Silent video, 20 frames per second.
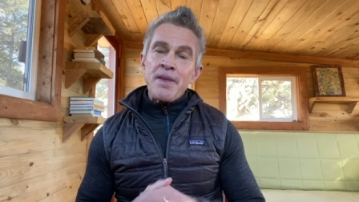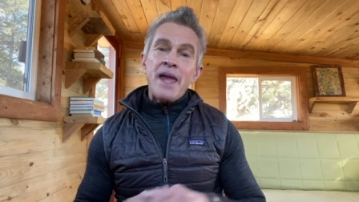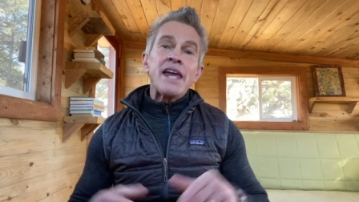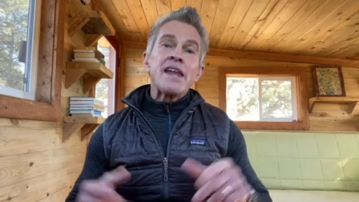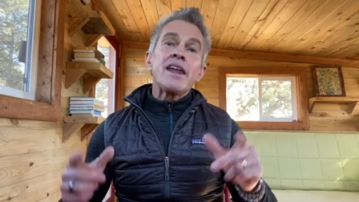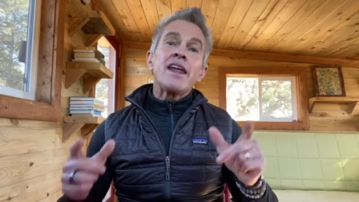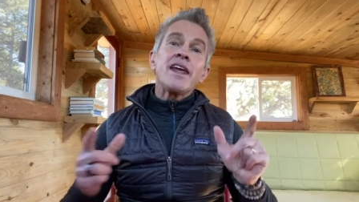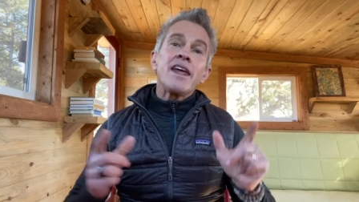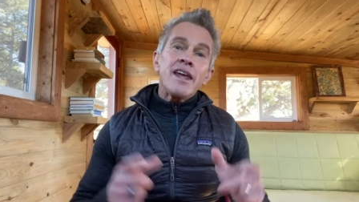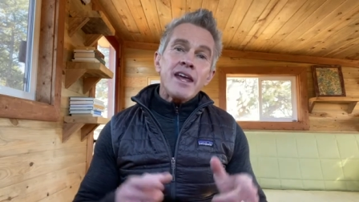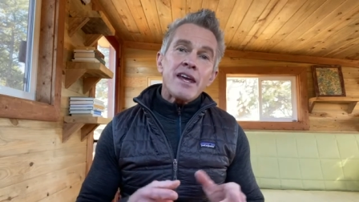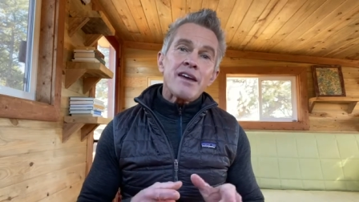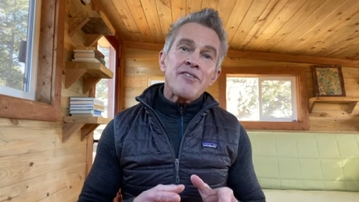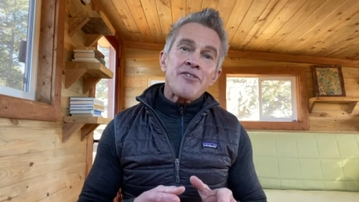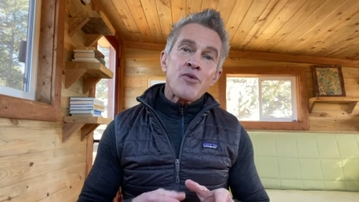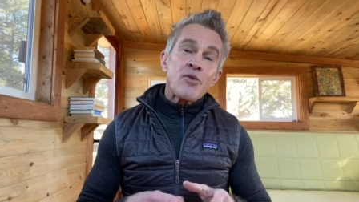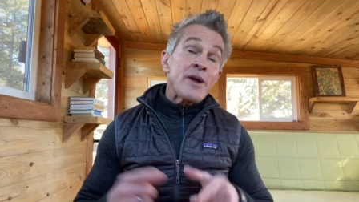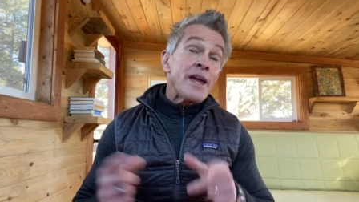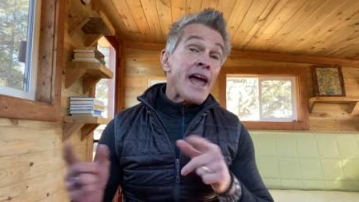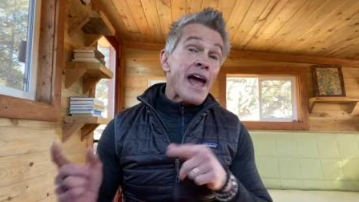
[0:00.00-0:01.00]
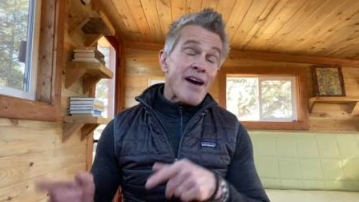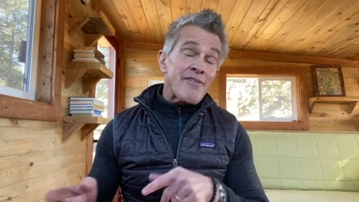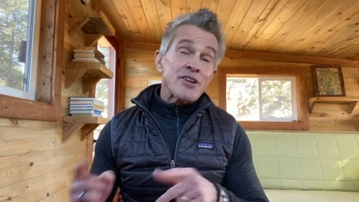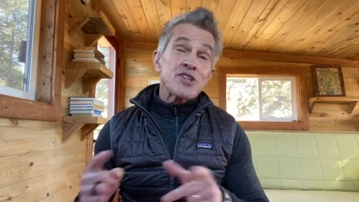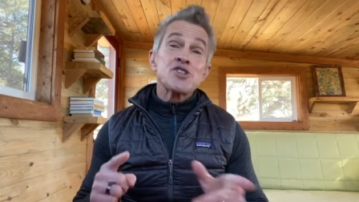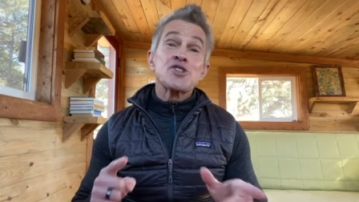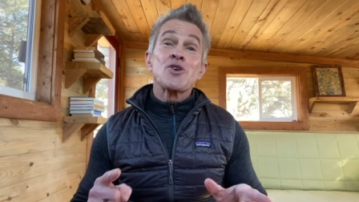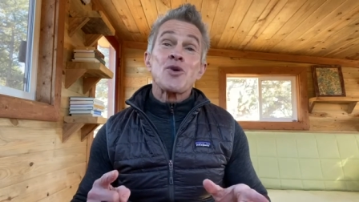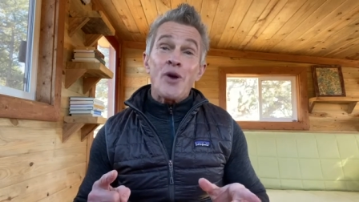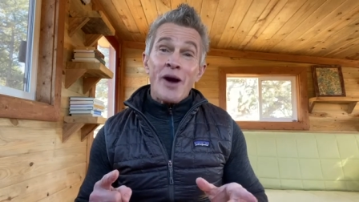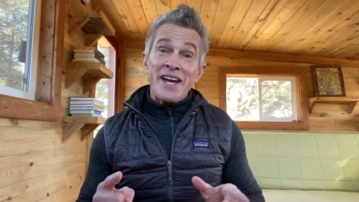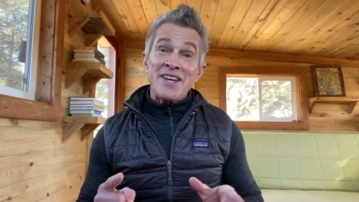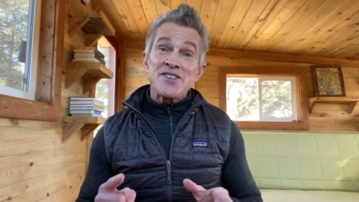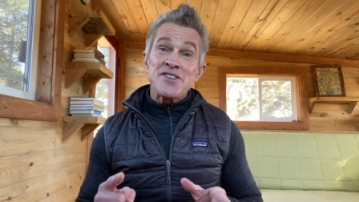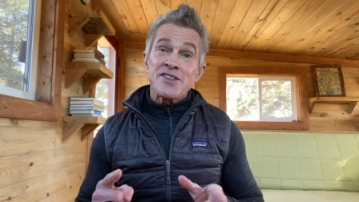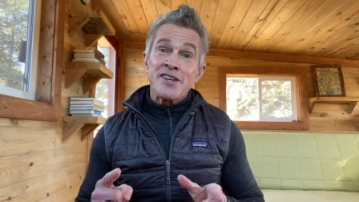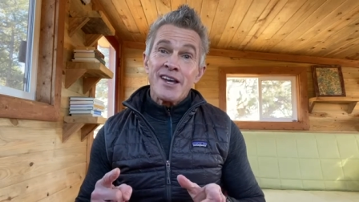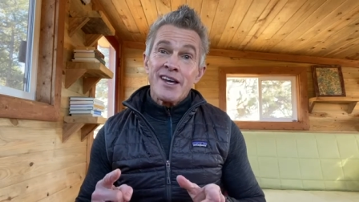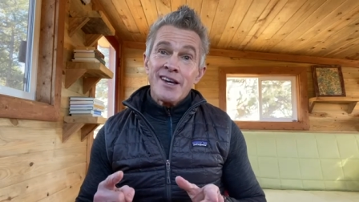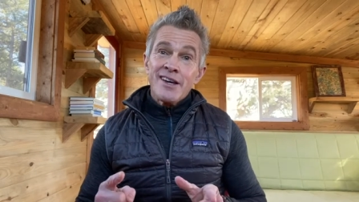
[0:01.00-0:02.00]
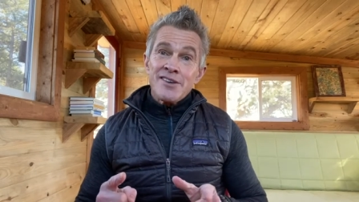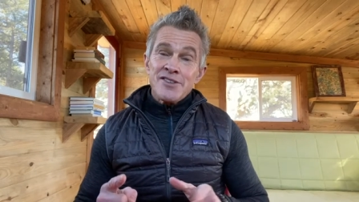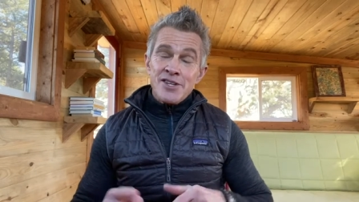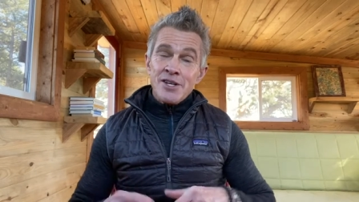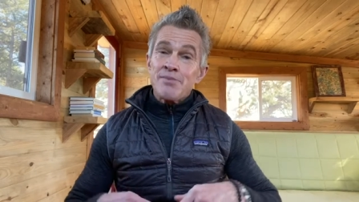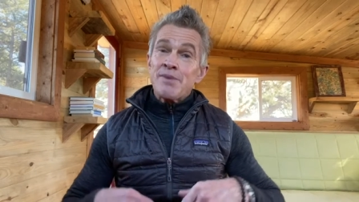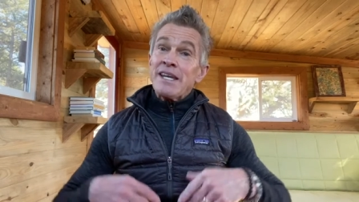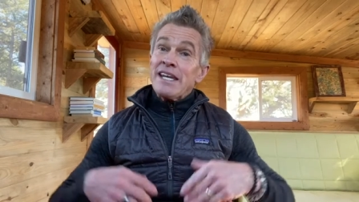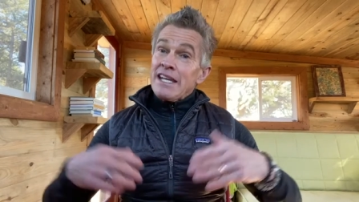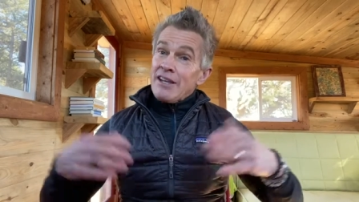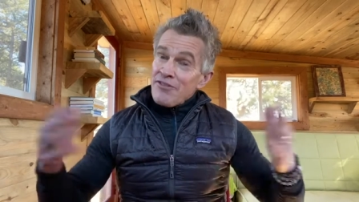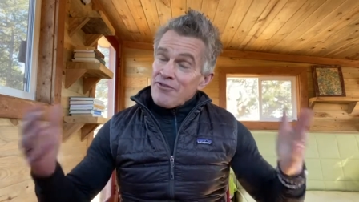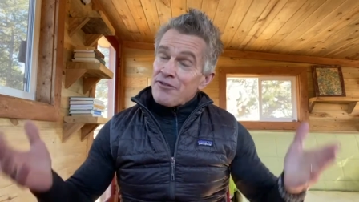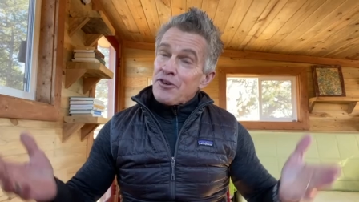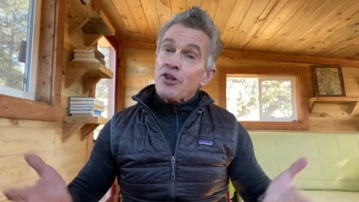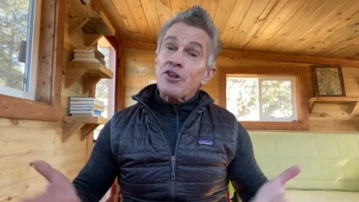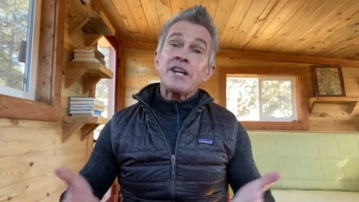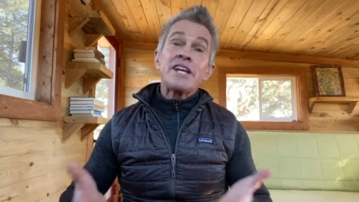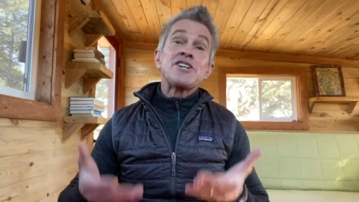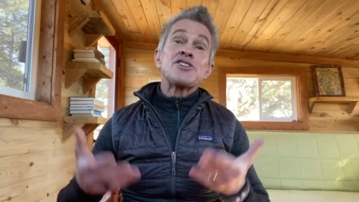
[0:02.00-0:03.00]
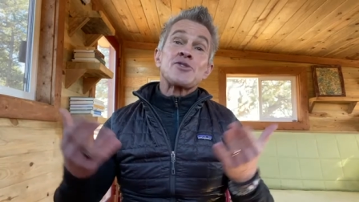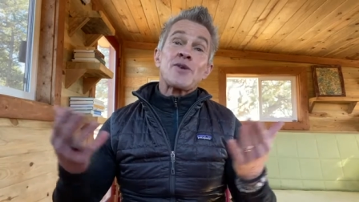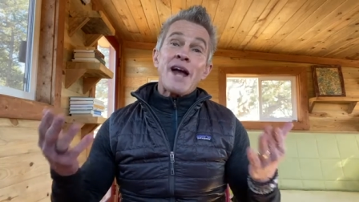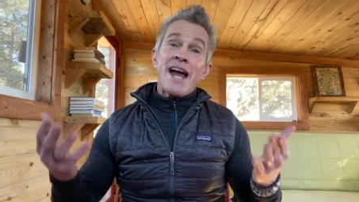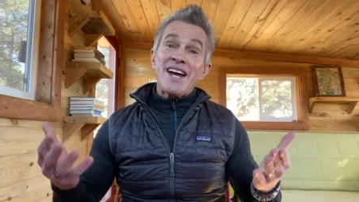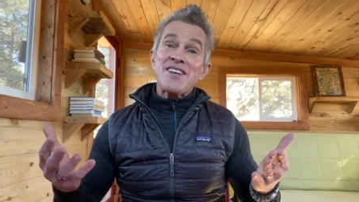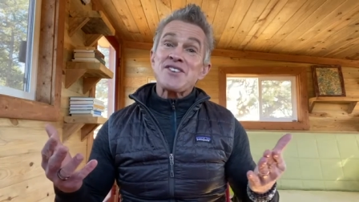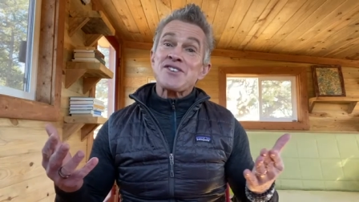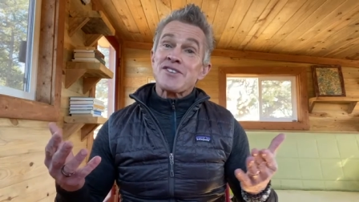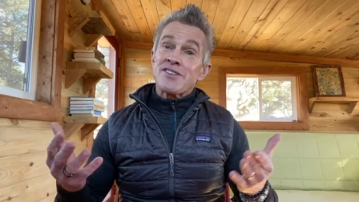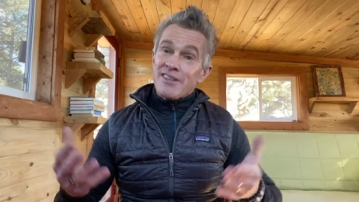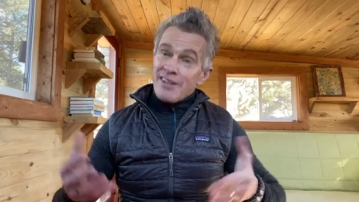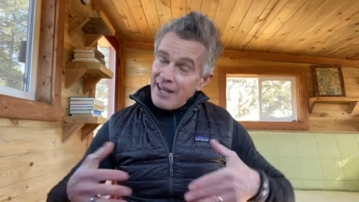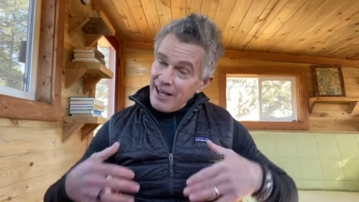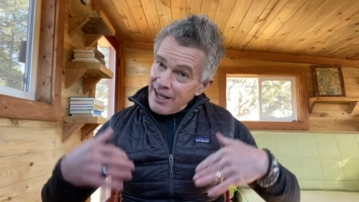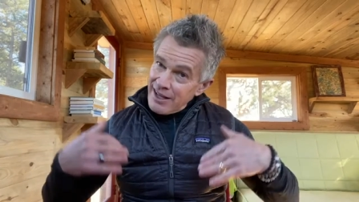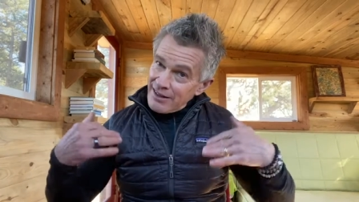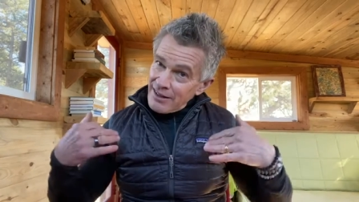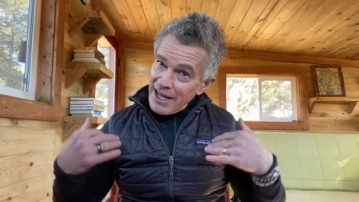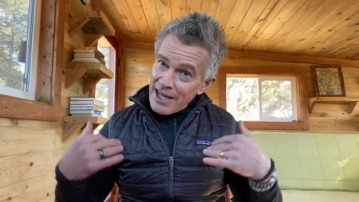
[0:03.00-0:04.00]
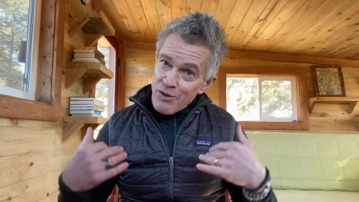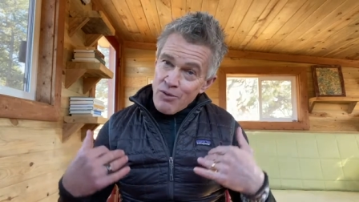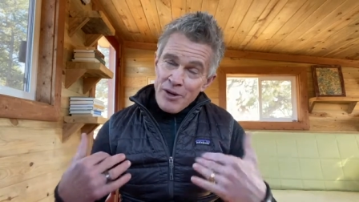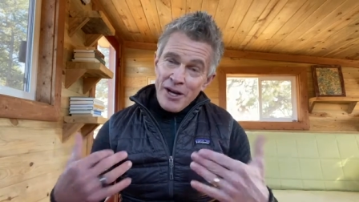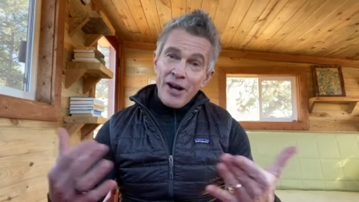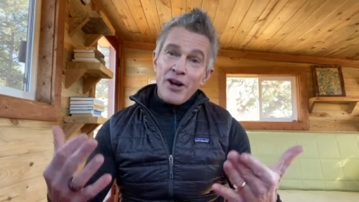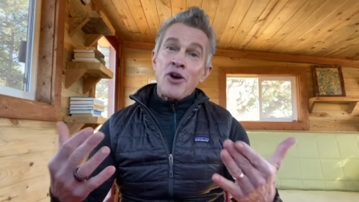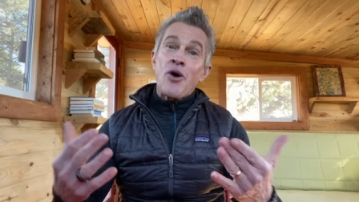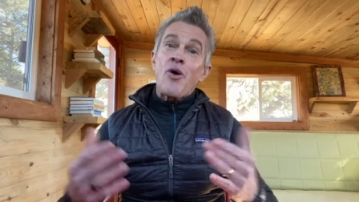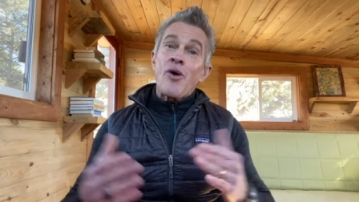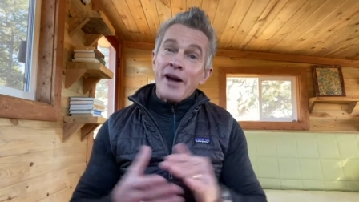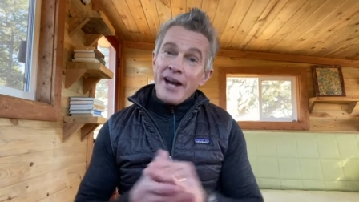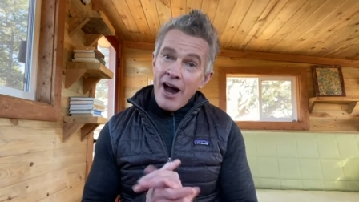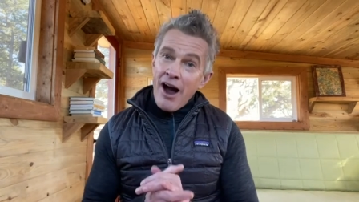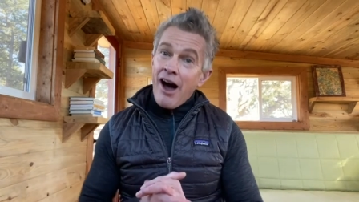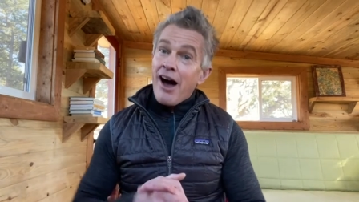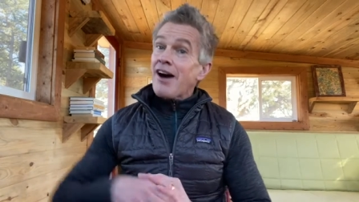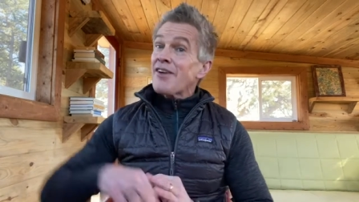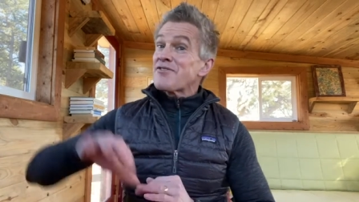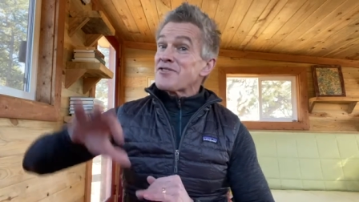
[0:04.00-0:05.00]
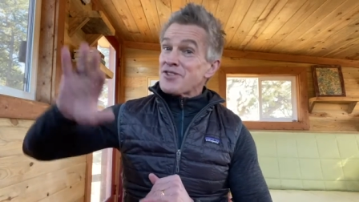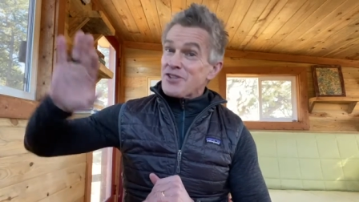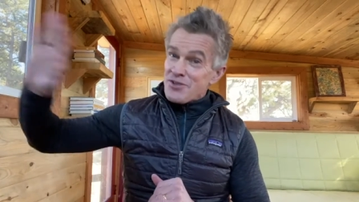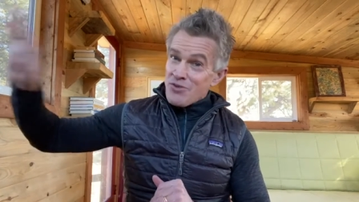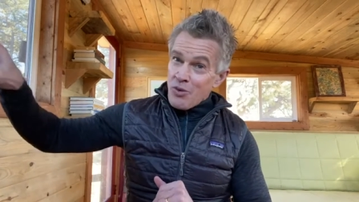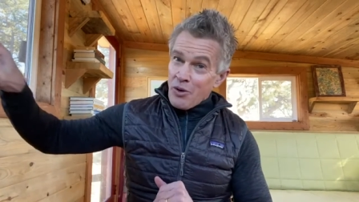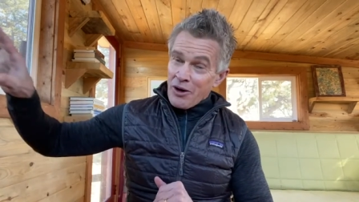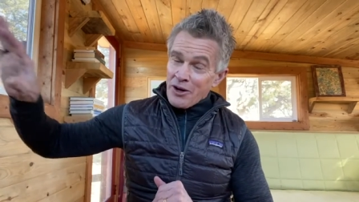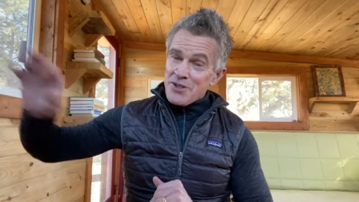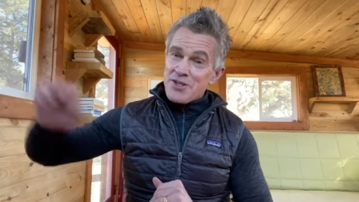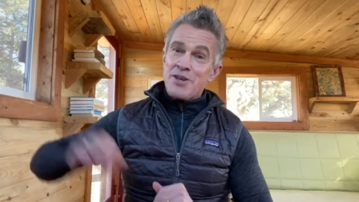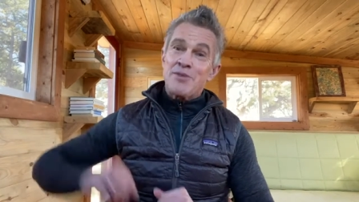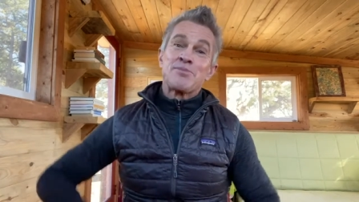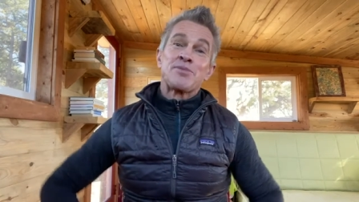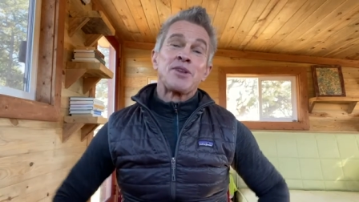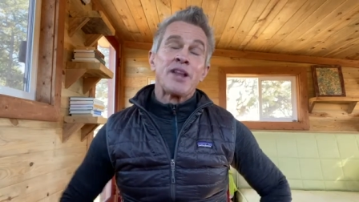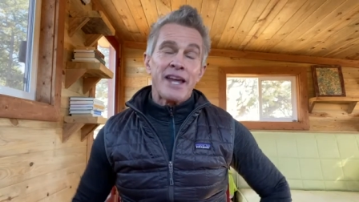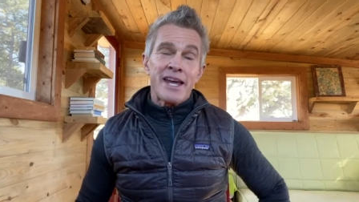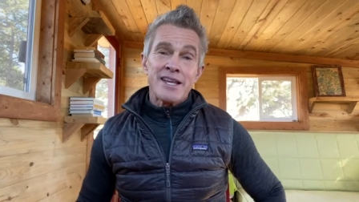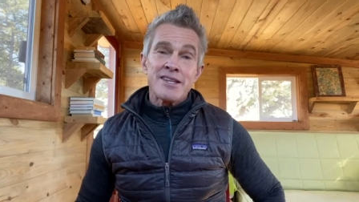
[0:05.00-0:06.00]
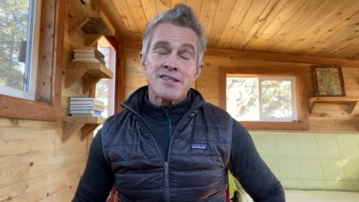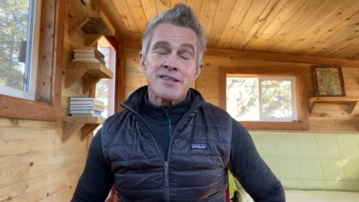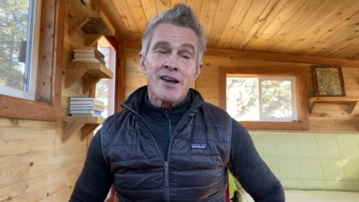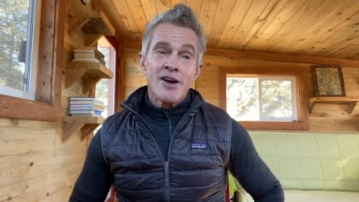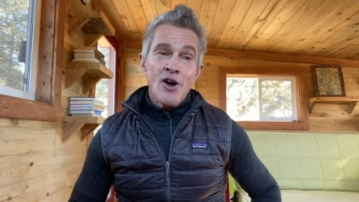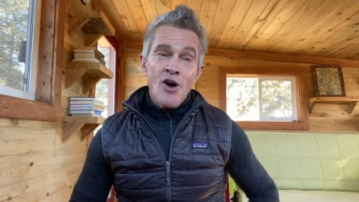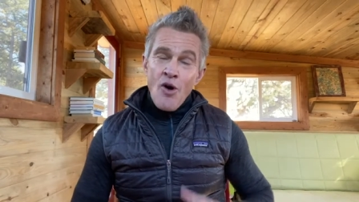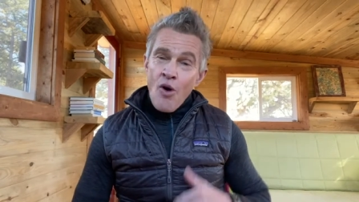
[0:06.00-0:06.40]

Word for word: and if we have a choice to be fully dressed and like we are going off to work someplace,